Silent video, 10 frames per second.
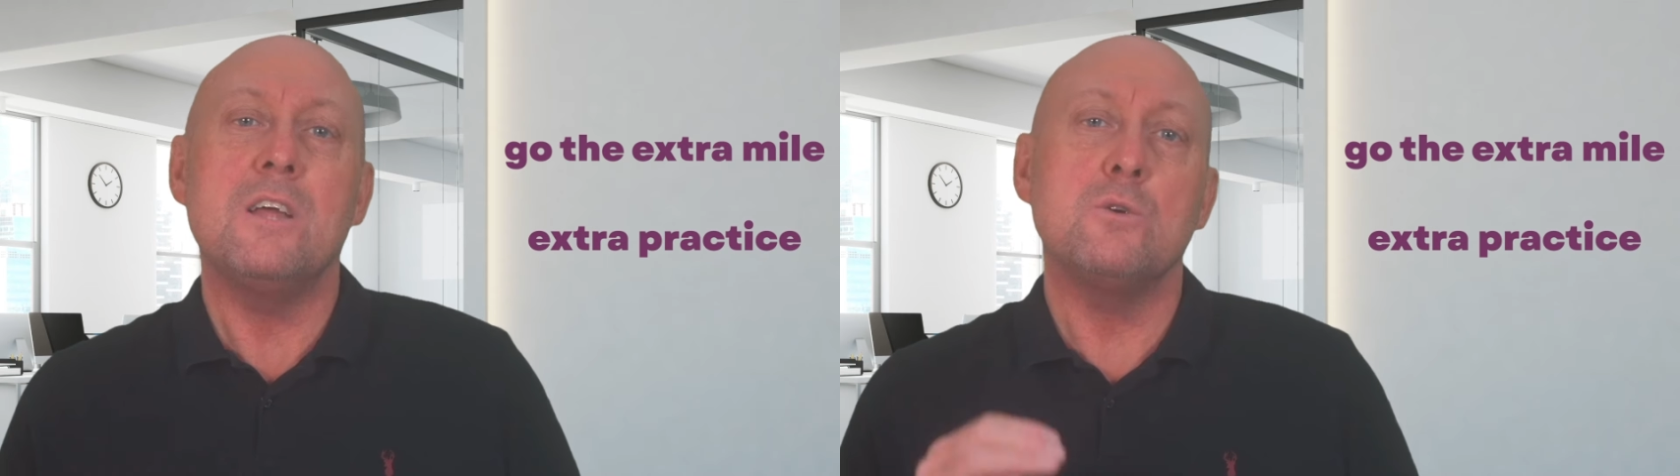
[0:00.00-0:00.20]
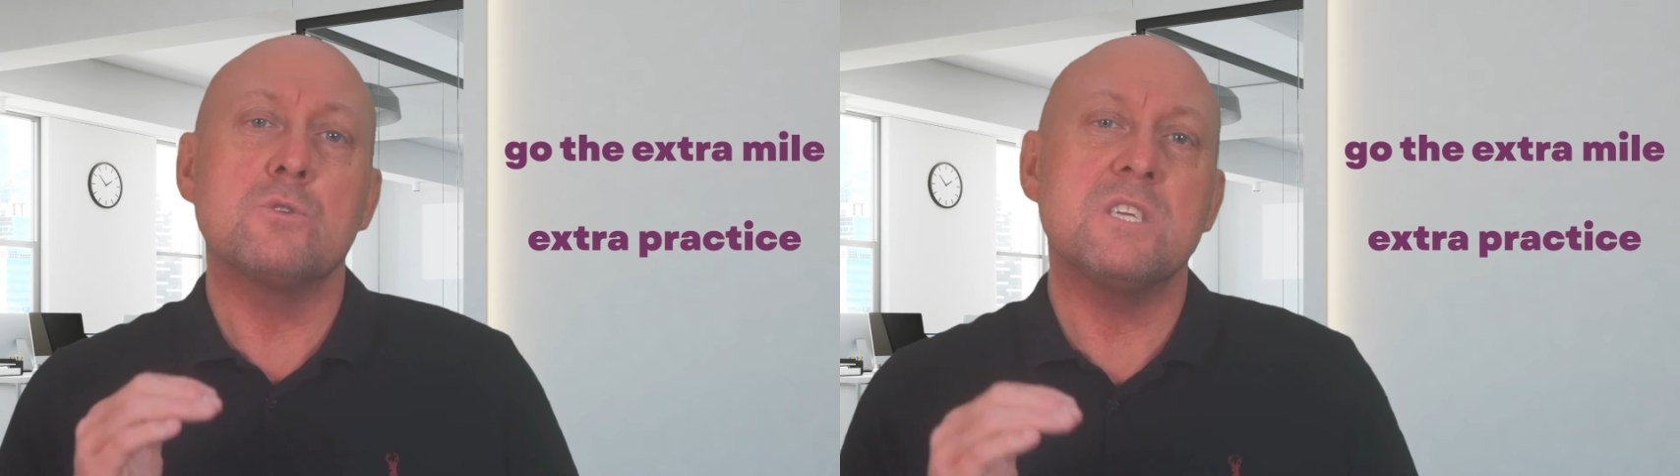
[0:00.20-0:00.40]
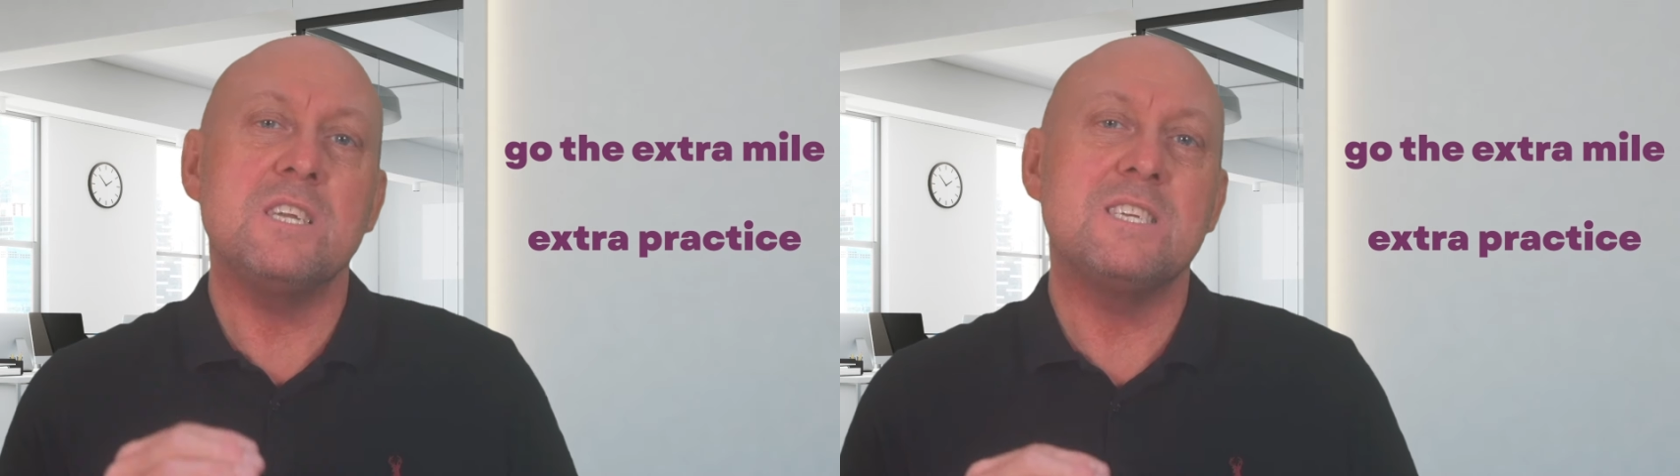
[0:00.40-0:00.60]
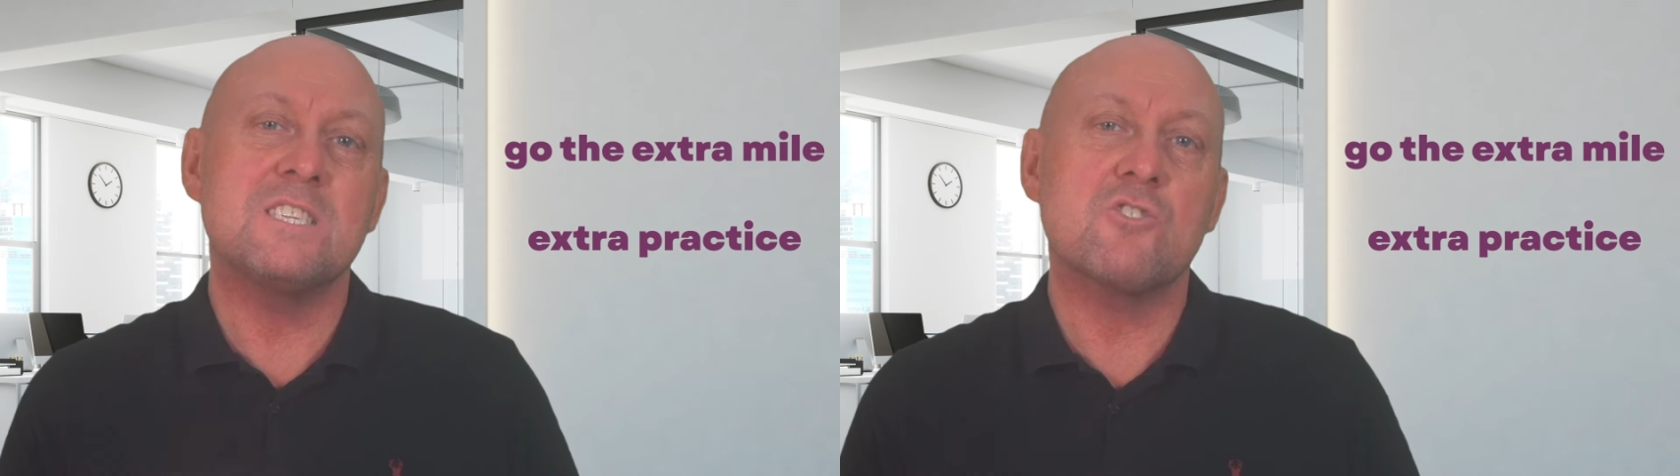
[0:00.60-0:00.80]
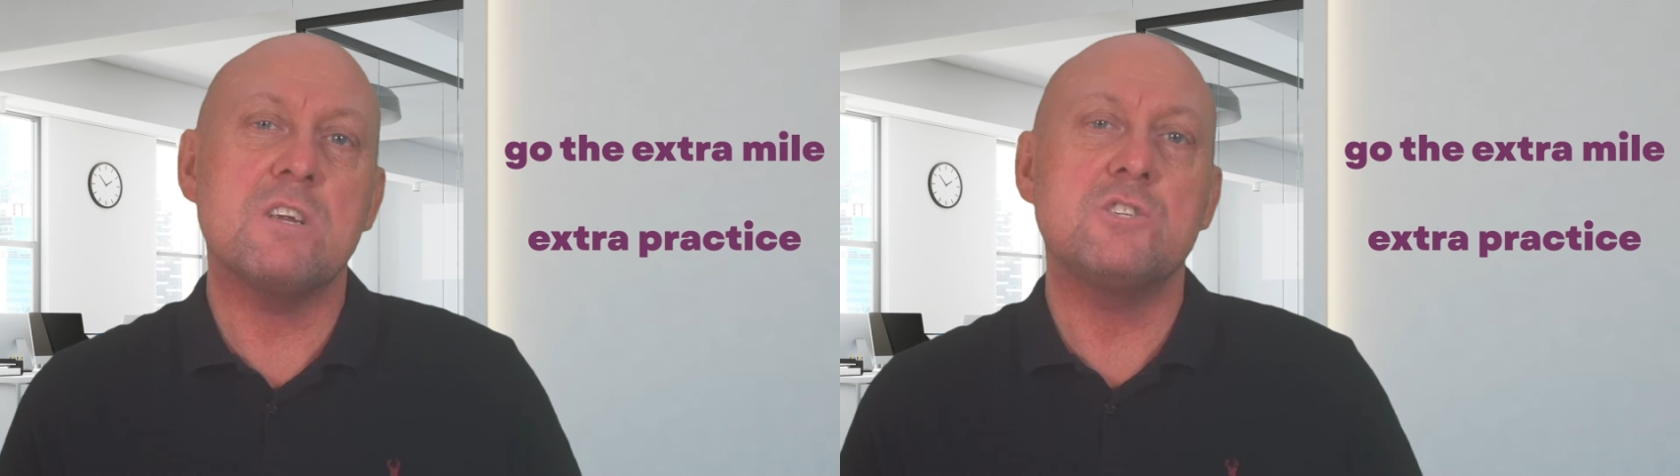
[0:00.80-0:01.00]
and you'll see
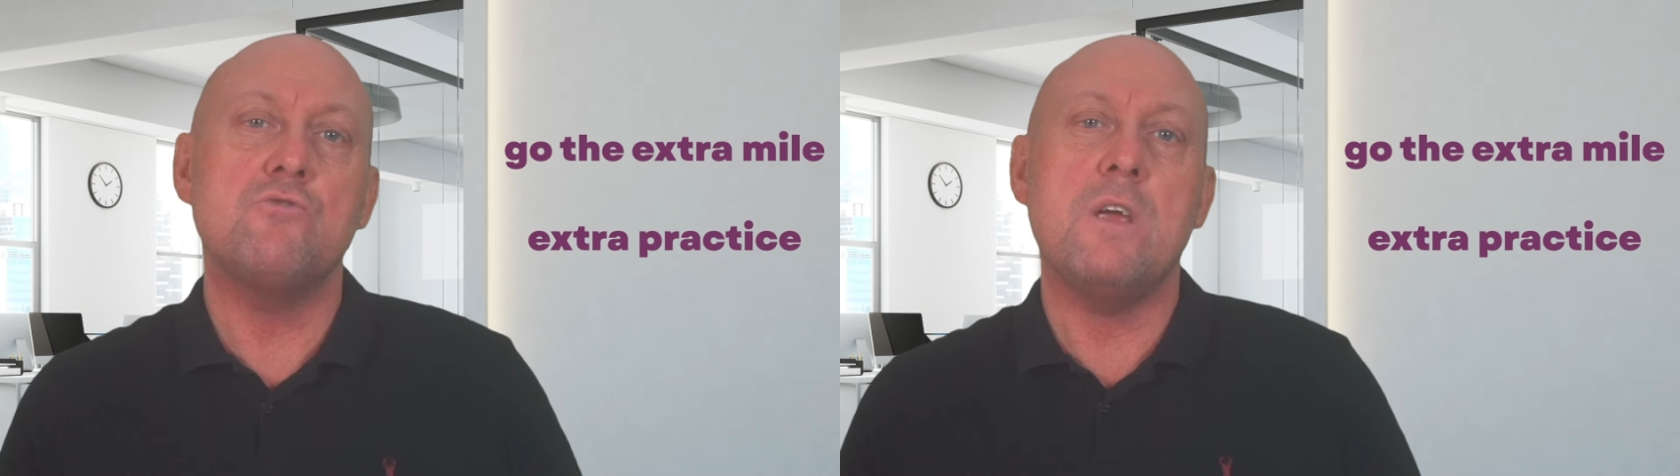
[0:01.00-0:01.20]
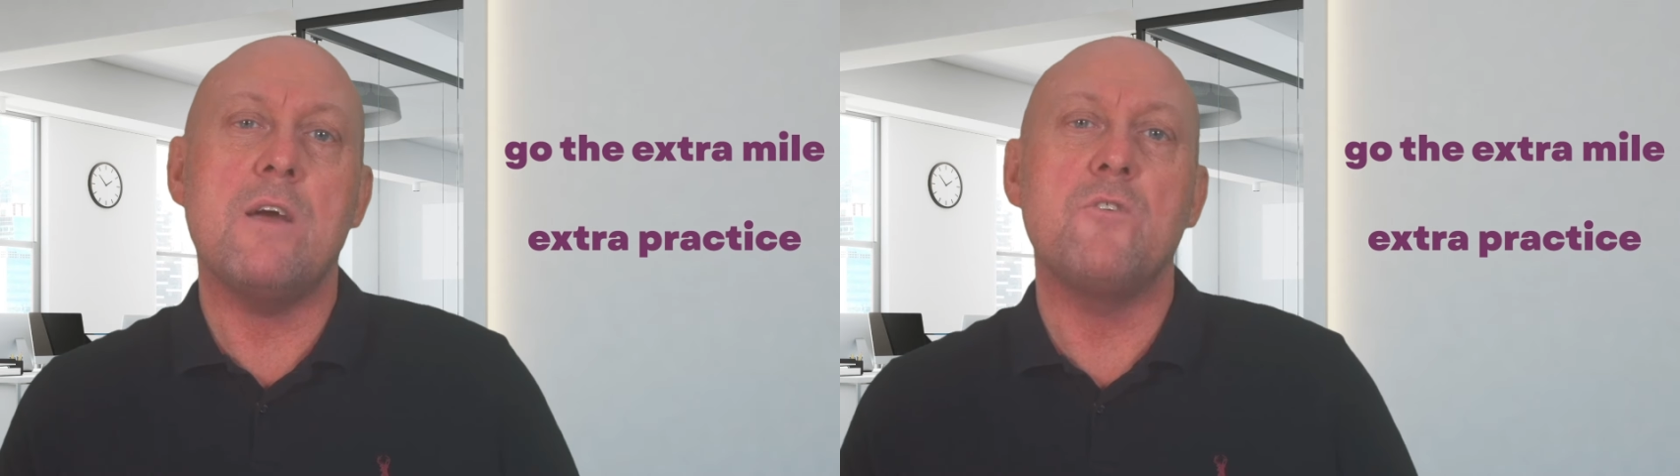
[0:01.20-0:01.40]
discretionary